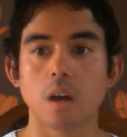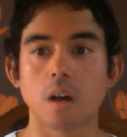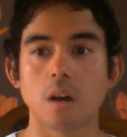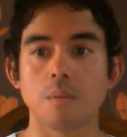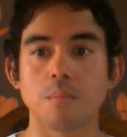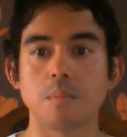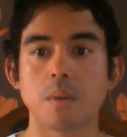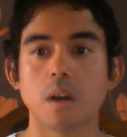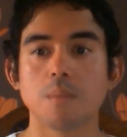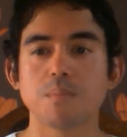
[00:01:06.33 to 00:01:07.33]

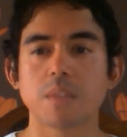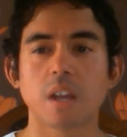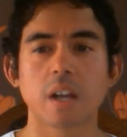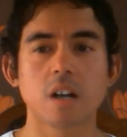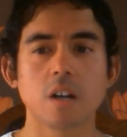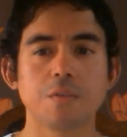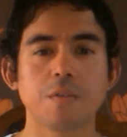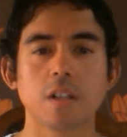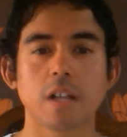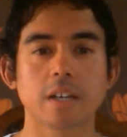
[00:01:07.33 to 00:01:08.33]
Um, I kind of
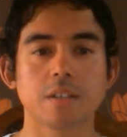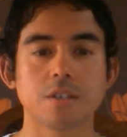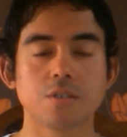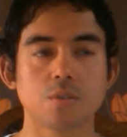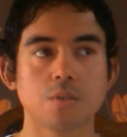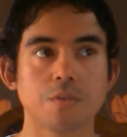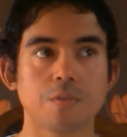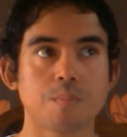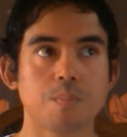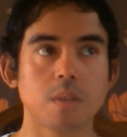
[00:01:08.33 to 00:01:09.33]
feel like this sort
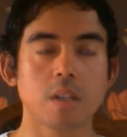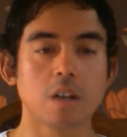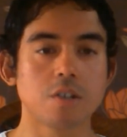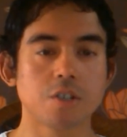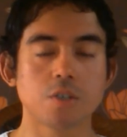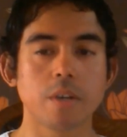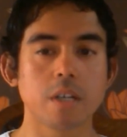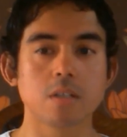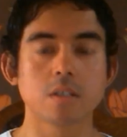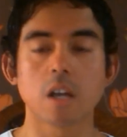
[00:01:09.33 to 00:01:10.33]
of lush,
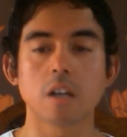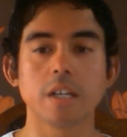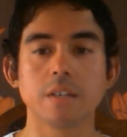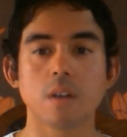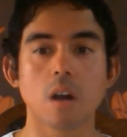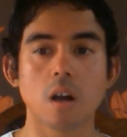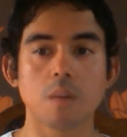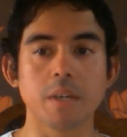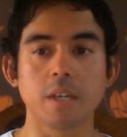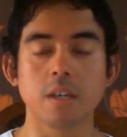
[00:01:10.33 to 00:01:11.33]
green, slightly
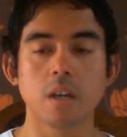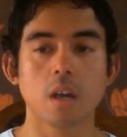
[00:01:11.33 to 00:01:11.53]
herby